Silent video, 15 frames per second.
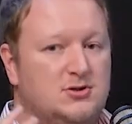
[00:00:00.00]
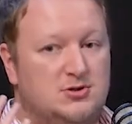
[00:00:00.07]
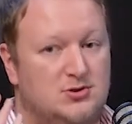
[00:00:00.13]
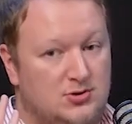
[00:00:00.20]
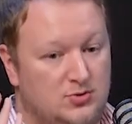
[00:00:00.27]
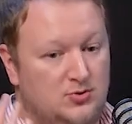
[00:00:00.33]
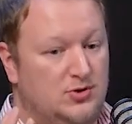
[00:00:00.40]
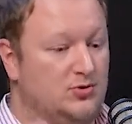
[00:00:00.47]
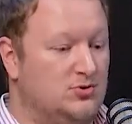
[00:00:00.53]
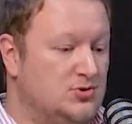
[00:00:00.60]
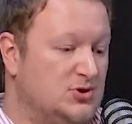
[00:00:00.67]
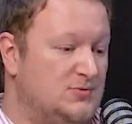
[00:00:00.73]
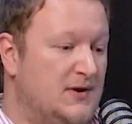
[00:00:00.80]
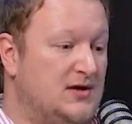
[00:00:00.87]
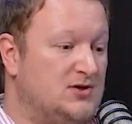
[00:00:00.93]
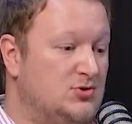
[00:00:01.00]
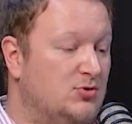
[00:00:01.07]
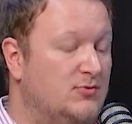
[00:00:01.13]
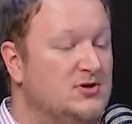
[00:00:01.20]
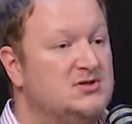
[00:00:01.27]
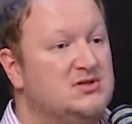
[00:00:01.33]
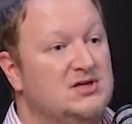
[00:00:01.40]
to, with all due respect, and
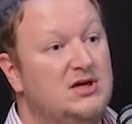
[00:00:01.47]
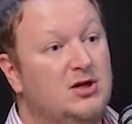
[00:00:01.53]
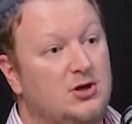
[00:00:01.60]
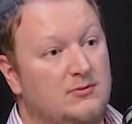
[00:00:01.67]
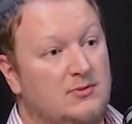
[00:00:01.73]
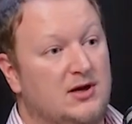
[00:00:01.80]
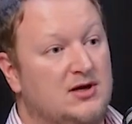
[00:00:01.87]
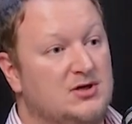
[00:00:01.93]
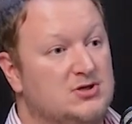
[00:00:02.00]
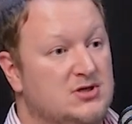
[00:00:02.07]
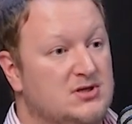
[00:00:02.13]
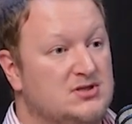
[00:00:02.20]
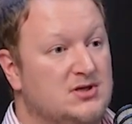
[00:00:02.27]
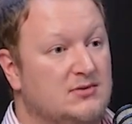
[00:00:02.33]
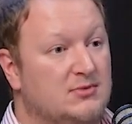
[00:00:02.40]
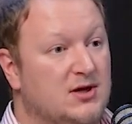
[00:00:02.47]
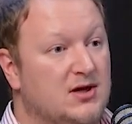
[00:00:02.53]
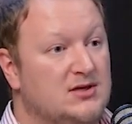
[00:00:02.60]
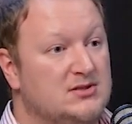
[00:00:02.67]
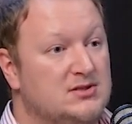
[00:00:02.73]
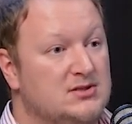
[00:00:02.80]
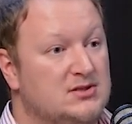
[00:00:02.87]
almost decumulation in some
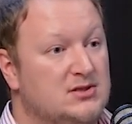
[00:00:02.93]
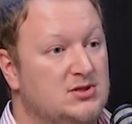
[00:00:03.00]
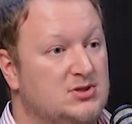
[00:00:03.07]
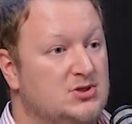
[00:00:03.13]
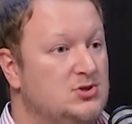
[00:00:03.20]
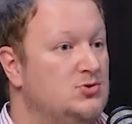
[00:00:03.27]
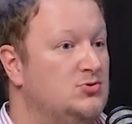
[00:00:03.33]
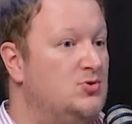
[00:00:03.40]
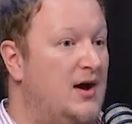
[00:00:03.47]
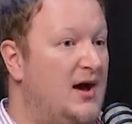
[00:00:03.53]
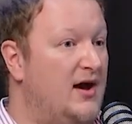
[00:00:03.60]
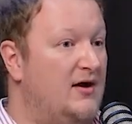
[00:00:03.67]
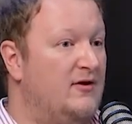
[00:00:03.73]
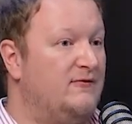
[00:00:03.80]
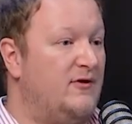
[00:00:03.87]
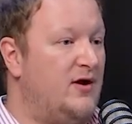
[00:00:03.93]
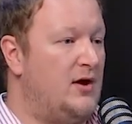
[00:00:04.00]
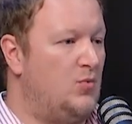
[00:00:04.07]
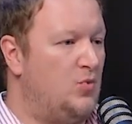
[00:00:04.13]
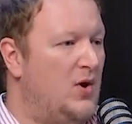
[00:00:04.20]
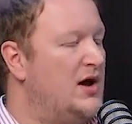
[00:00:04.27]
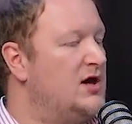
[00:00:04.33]
cases, because you have
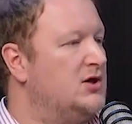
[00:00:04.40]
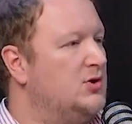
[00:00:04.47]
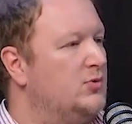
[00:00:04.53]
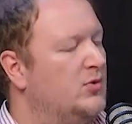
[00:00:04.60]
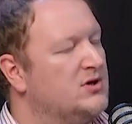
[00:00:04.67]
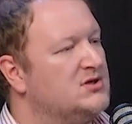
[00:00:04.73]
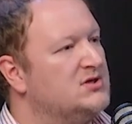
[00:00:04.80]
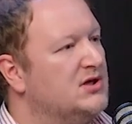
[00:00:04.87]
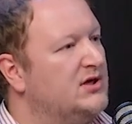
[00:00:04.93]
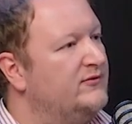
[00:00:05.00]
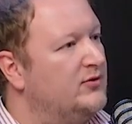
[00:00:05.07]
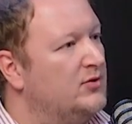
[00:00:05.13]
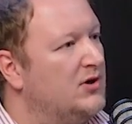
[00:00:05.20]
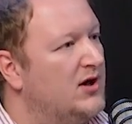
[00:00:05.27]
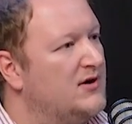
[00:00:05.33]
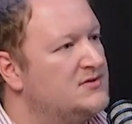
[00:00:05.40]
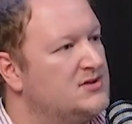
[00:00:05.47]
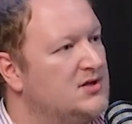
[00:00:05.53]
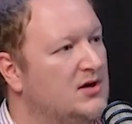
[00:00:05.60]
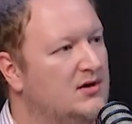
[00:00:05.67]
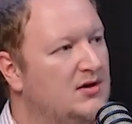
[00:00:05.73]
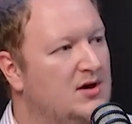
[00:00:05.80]
a way you want to live your
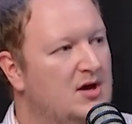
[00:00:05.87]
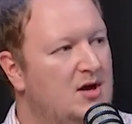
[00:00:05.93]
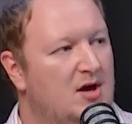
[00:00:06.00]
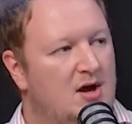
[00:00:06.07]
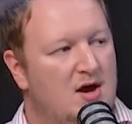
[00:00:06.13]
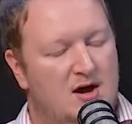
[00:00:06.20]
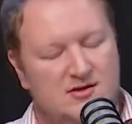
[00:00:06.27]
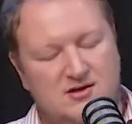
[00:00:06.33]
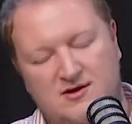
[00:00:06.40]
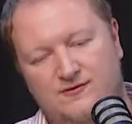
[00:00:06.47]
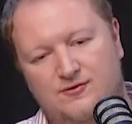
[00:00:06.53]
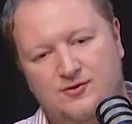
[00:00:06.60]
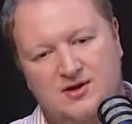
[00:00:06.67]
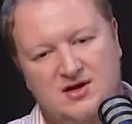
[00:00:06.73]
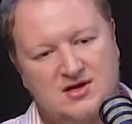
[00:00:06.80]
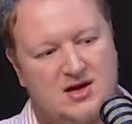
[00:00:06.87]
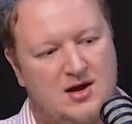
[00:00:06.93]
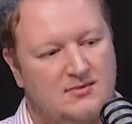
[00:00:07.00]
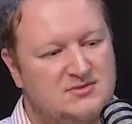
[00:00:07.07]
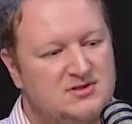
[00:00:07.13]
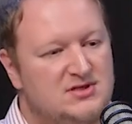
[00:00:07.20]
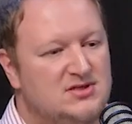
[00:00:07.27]
lifestyle. And therefore, there
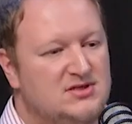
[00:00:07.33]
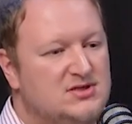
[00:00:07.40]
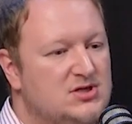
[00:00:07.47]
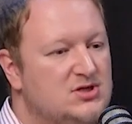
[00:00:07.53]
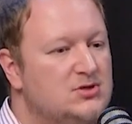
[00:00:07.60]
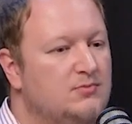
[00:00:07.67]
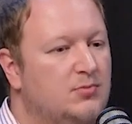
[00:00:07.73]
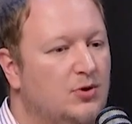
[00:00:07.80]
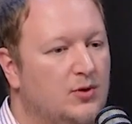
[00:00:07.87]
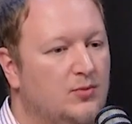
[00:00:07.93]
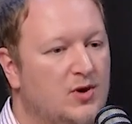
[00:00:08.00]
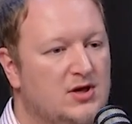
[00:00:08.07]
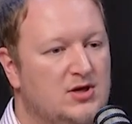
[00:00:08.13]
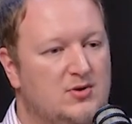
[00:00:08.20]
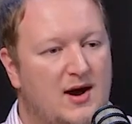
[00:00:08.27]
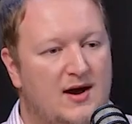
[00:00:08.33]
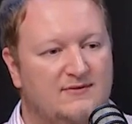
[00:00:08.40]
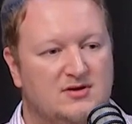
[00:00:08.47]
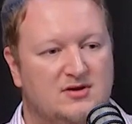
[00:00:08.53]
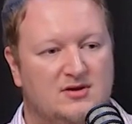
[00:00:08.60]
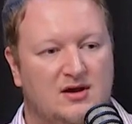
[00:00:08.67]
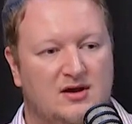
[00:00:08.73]
comes a decision point where you
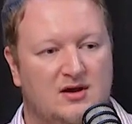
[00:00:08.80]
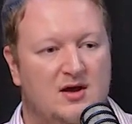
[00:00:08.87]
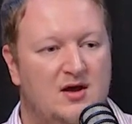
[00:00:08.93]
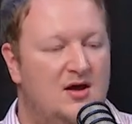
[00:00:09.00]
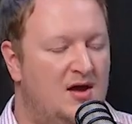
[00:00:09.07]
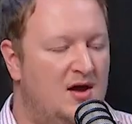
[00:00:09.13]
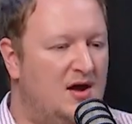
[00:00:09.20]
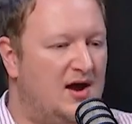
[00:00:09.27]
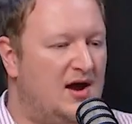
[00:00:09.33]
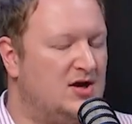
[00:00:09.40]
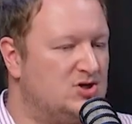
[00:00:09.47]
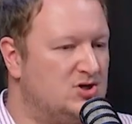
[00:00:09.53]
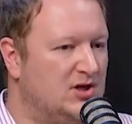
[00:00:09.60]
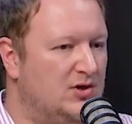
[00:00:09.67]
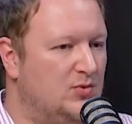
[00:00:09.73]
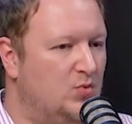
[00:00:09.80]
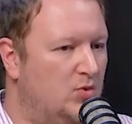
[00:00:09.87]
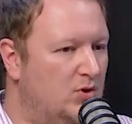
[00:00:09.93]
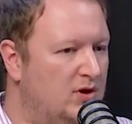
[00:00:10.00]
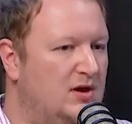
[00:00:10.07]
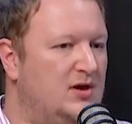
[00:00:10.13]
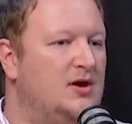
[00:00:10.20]
have to think actually,
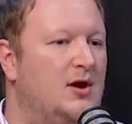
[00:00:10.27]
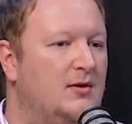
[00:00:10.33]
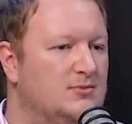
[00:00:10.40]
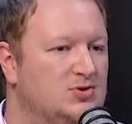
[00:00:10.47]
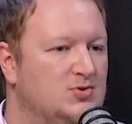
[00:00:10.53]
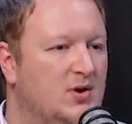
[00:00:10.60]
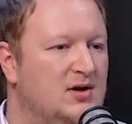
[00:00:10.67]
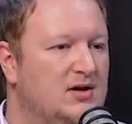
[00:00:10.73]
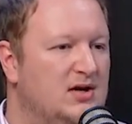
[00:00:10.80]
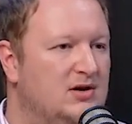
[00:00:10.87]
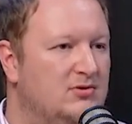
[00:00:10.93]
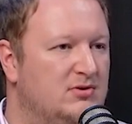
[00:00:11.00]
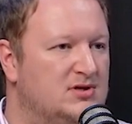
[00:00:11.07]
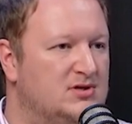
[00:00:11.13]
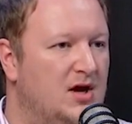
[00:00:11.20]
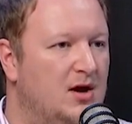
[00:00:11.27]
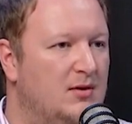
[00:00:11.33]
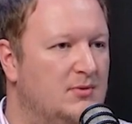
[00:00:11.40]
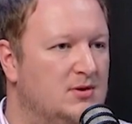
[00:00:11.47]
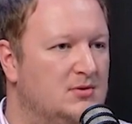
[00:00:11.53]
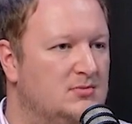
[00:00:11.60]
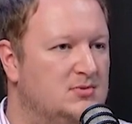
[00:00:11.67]
what income do I need in
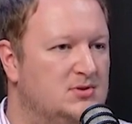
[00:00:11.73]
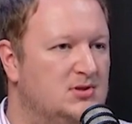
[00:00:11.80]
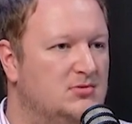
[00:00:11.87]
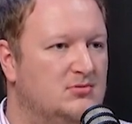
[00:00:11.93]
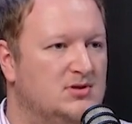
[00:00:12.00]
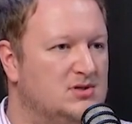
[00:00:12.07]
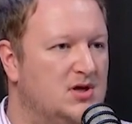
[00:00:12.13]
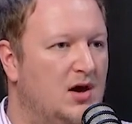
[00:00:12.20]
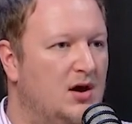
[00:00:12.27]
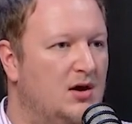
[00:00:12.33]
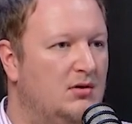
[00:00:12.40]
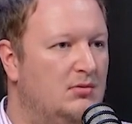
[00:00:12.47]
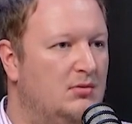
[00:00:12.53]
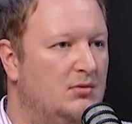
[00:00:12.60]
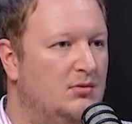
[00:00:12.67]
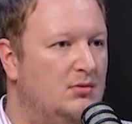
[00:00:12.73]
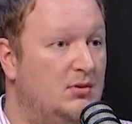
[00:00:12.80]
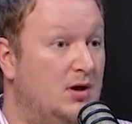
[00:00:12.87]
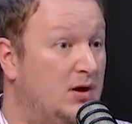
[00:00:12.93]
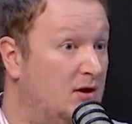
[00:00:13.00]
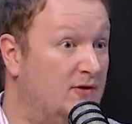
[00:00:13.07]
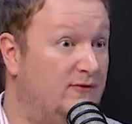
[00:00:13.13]
retirement to retire?
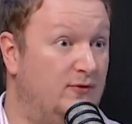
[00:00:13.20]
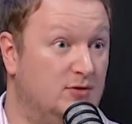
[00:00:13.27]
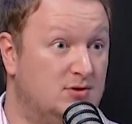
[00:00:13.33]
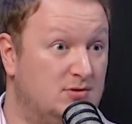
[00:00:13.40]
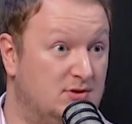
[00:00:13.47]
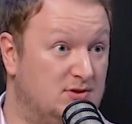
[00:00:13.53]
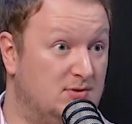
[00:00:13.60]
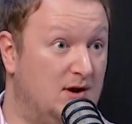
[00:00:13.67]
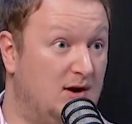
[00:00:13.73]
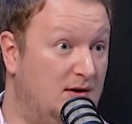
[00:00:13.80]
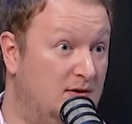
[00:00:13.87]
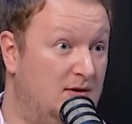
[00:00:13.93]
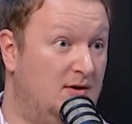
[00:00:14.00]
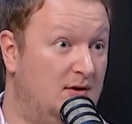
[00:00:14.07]
Can I afford to retire?